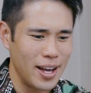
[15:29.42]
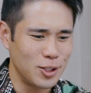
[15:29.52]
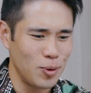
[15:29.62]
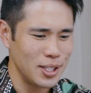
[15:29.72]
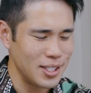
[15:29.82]
And
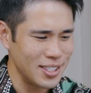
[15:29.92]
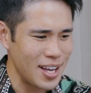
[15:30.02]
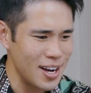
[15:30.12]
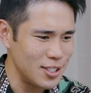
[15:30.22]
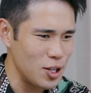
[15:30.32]
so let's
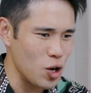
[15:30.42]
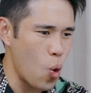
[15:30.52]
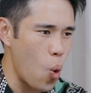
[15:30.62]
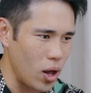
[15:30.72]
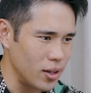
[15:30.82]
get into the
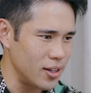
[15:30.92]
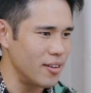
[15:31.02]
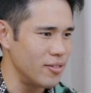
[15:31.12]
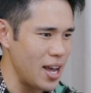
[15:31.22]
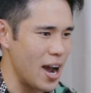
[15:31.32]
quality
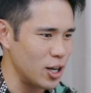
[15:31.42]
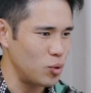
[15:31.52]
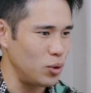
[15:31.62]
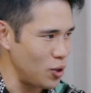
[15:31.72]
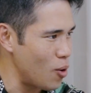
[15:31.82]
of the
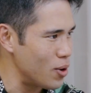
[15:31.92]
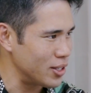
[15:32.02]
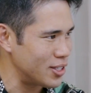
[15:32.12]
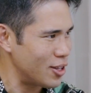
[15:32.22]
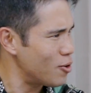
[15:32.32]
actual donuts.